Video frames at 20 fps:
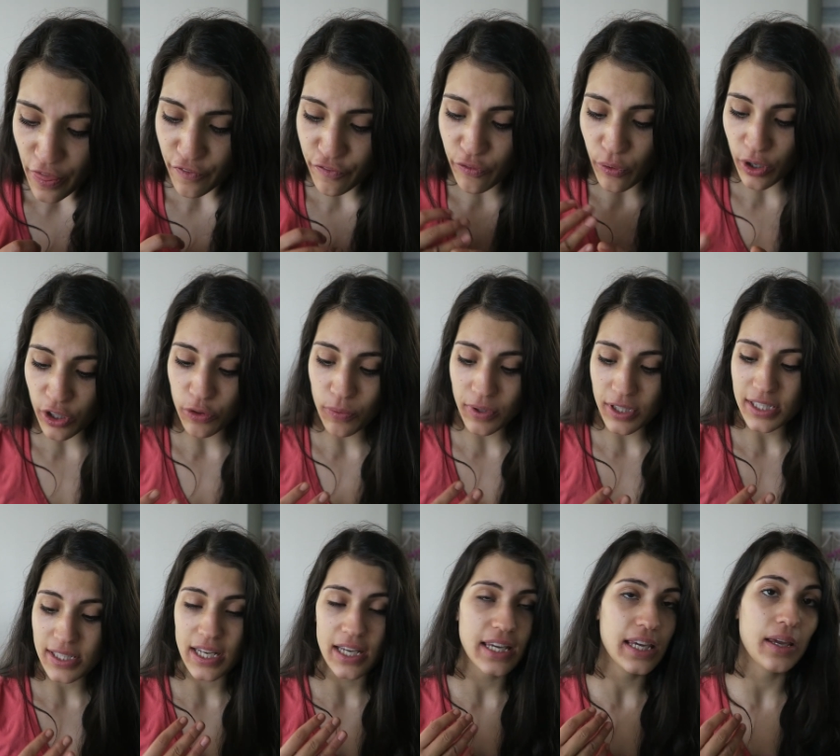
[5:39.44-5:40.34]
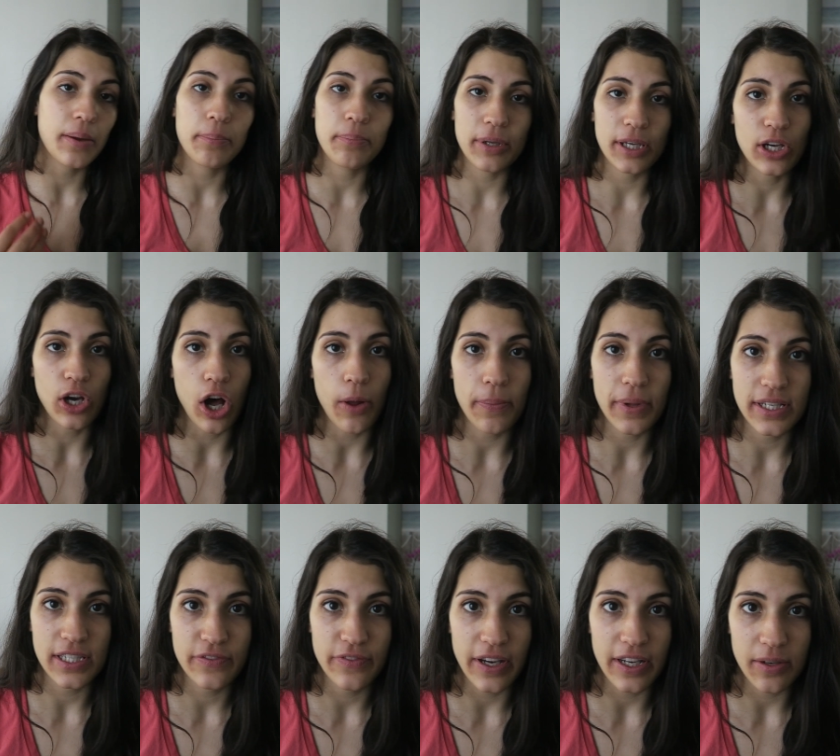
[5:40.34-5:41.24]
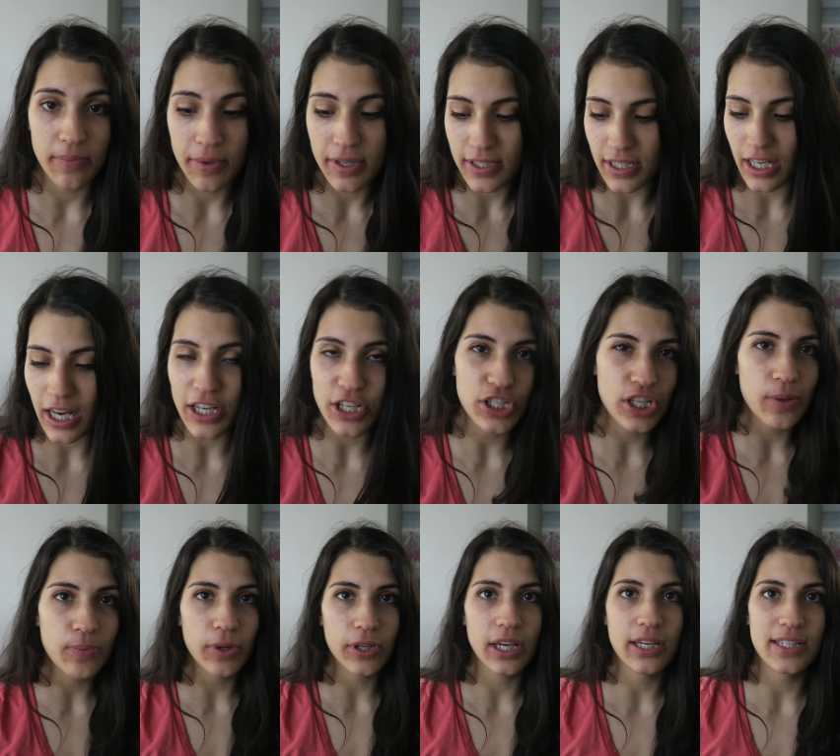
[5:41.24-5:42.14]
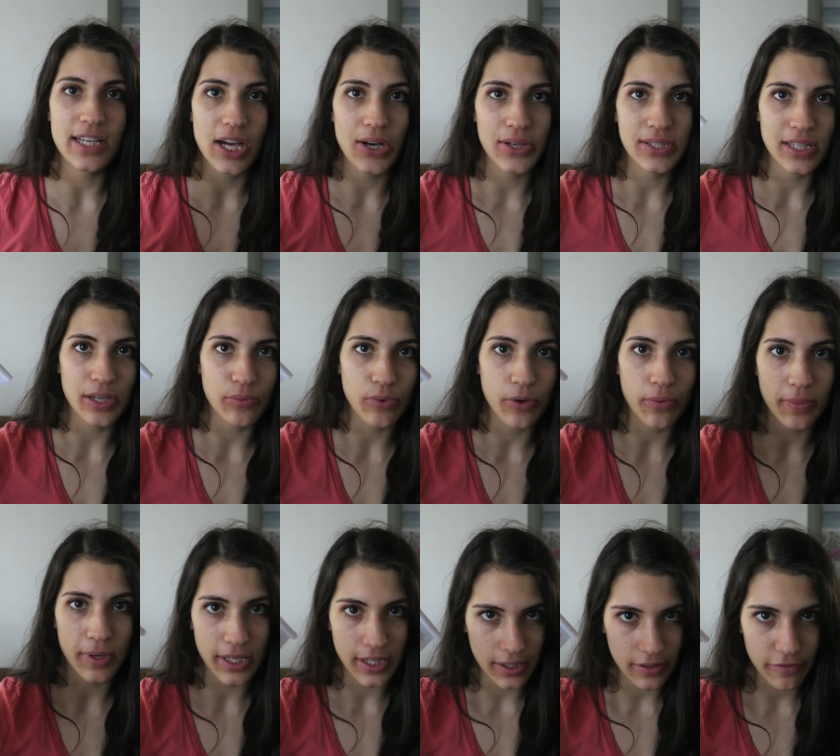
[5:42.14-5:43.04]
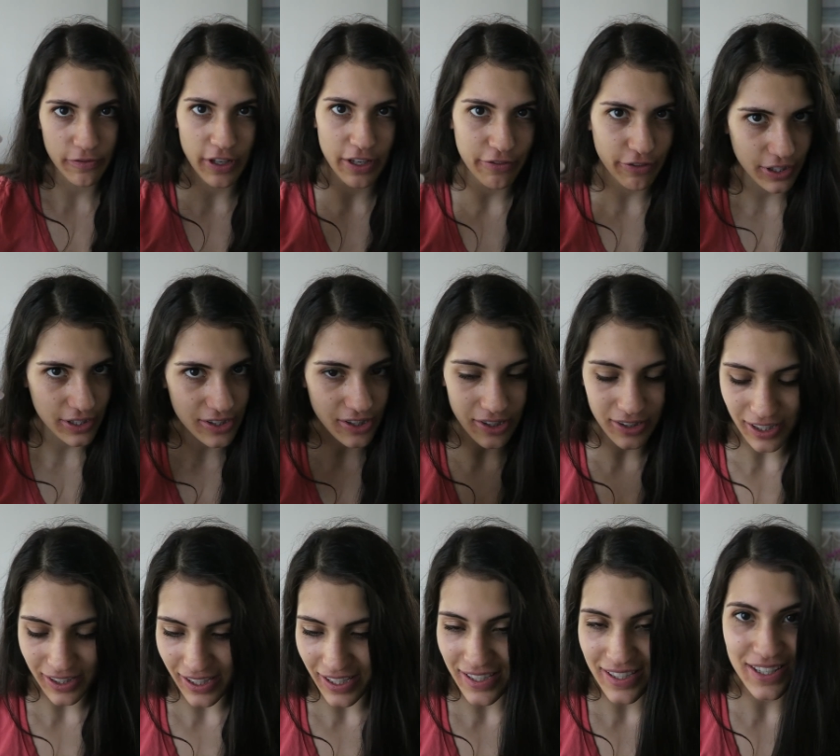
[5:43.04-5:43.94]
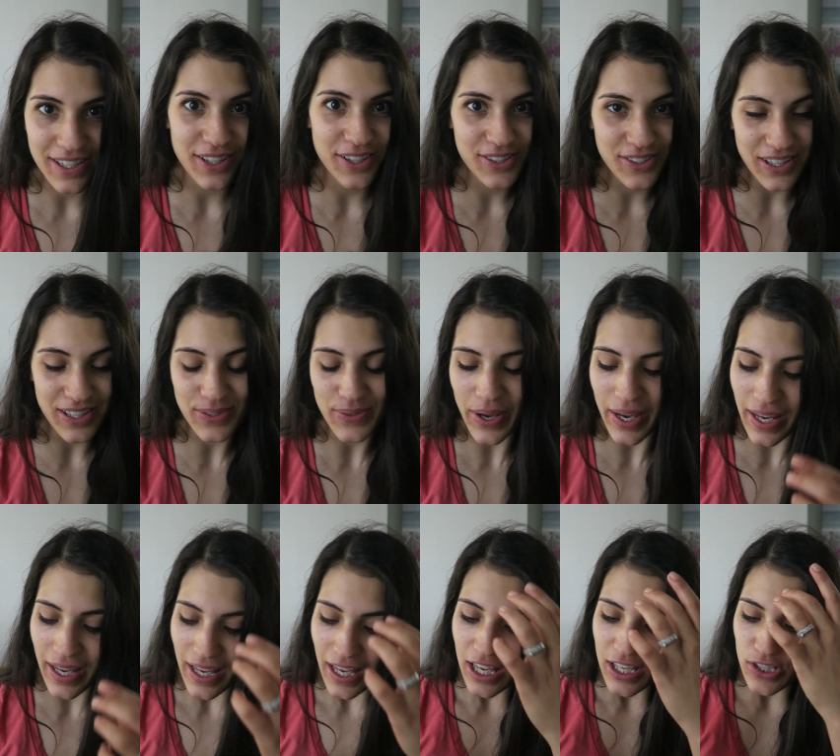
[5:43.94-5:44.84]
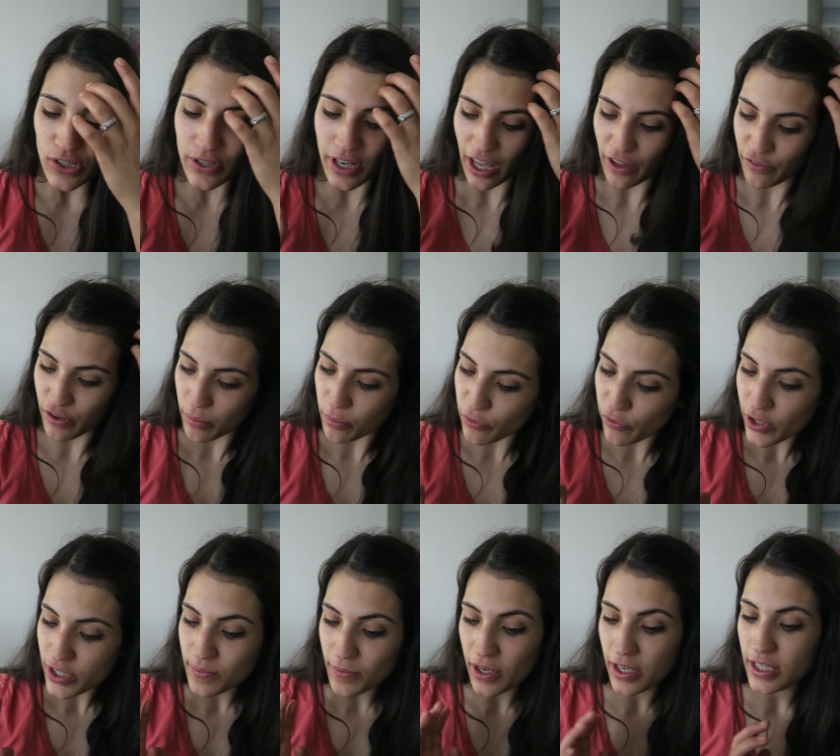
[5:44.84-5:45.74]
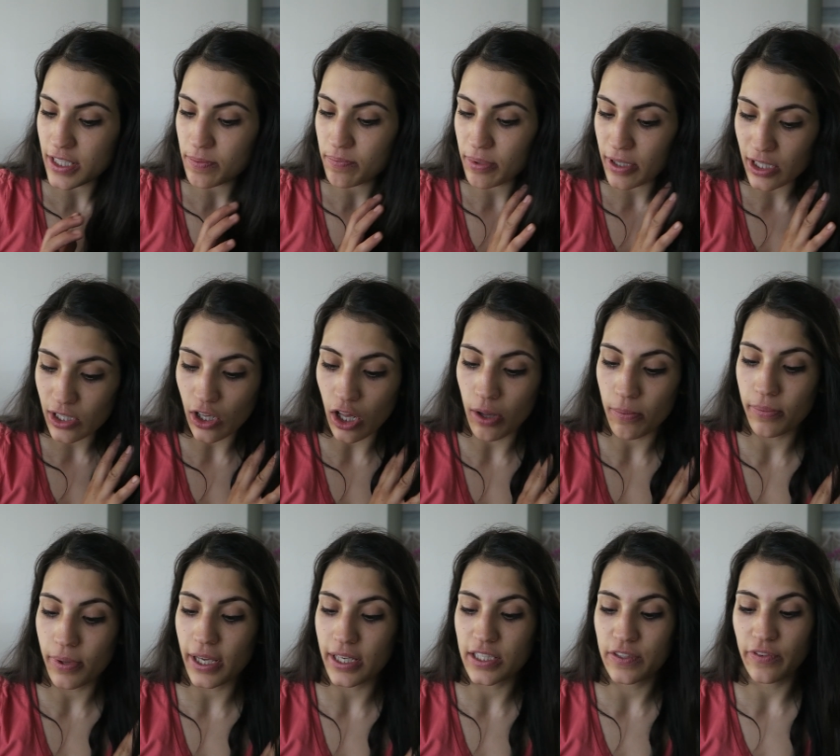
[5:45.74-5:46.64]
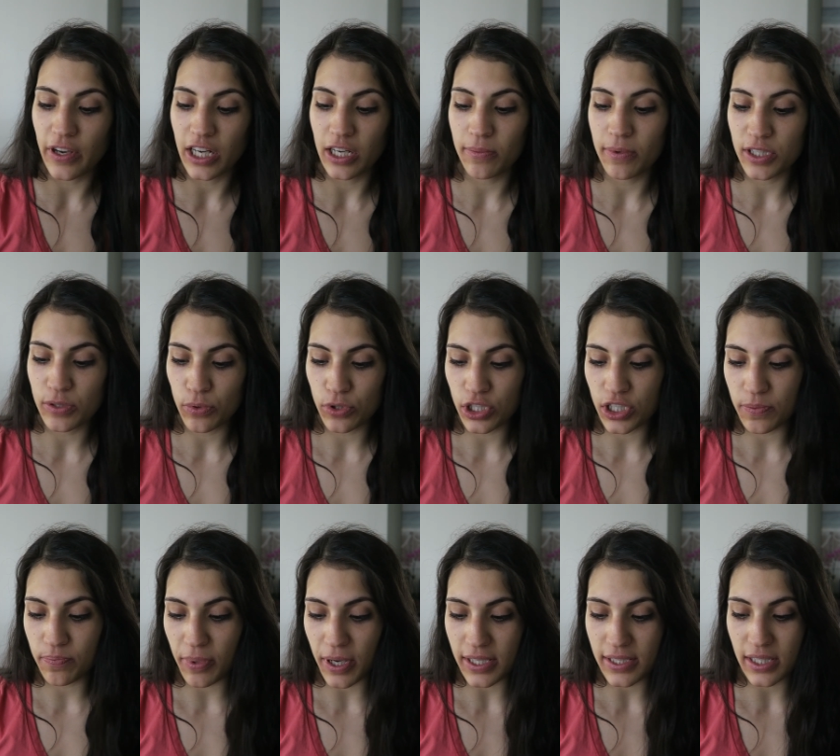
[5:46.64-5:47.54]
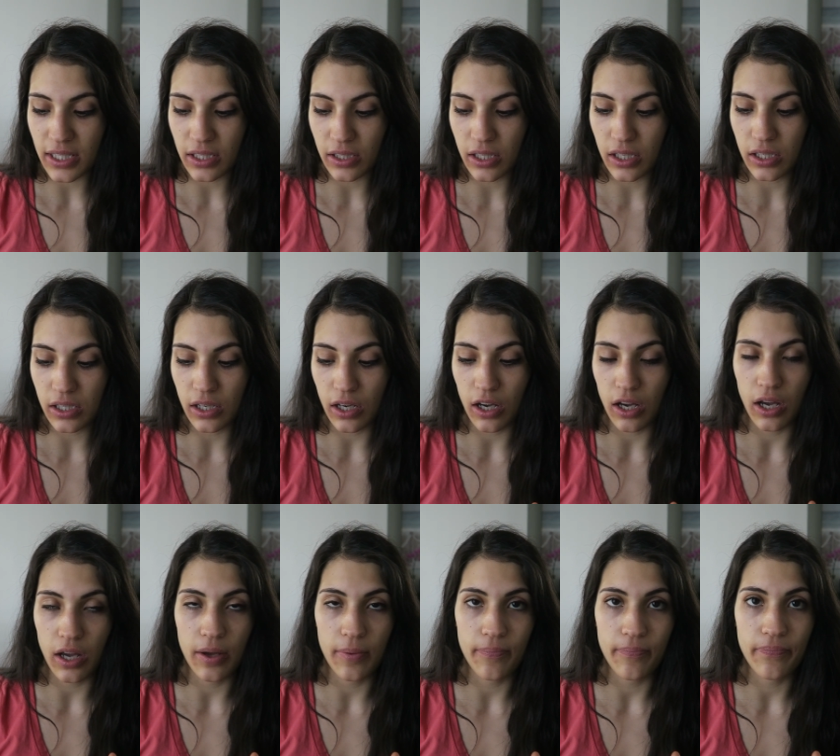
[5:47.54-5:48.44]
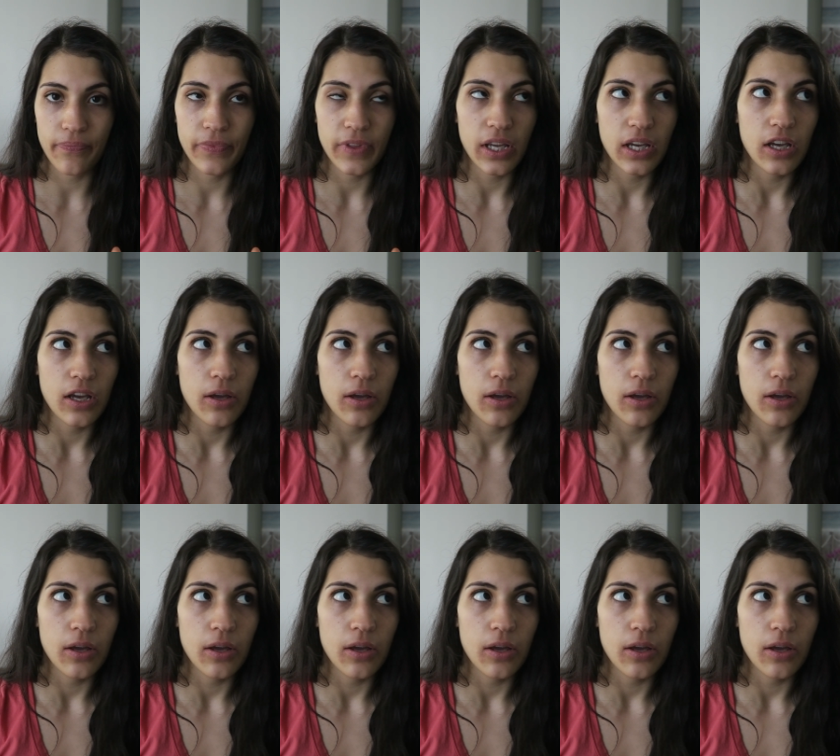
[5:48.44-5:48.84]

The fourth one is taking B complex vitamins, and I just keep looking down because I wrote my favorites on the list here, so that's why. So yeah, number four is, is B complex vitamins, which is basically um,